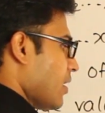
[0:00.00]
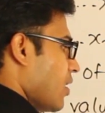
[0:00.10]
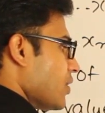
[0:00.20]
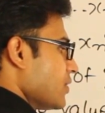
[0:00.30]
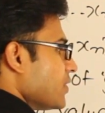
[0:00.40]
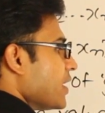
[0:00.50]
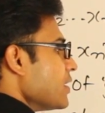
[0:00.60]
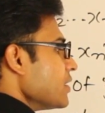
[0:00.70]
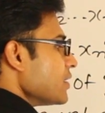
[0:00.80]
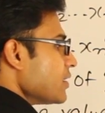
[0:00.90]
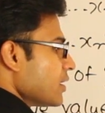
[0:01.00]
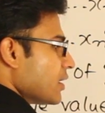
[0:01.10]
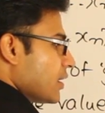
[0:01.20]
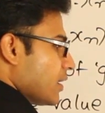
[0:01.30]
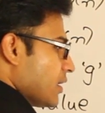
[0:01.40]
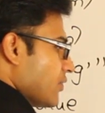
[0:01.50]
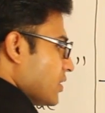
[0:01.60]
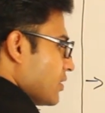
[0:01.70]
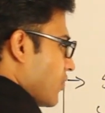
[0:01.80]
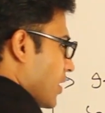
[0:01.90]
How can we get it?
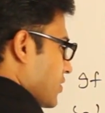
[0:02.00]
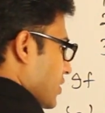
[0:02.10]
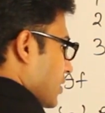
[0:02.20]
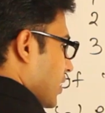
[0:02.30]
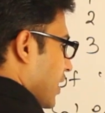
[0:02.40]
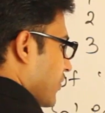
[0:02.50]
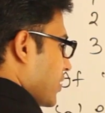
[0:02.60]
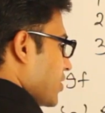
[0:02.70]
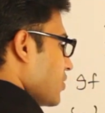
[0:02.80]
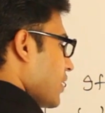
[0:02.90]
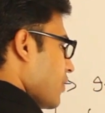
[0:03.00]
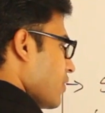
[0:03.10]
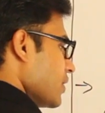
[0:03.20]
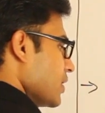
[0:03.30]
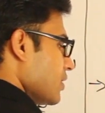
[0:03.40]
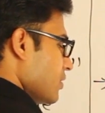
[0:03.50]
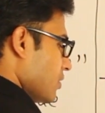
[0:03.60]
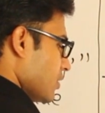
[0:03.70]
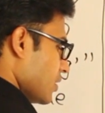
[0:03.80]
Given the function, convert it to canonical